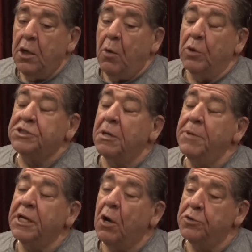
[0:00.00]
When
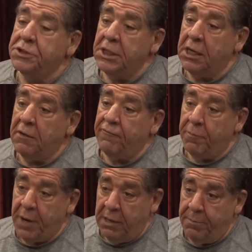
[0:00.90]
somebody goes in there for
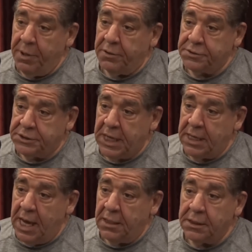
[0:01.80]
pain pills in
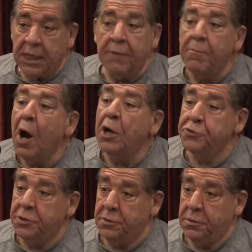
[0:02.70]
Staten Island, they give them
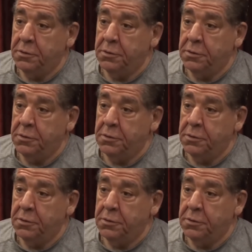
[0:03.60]
100.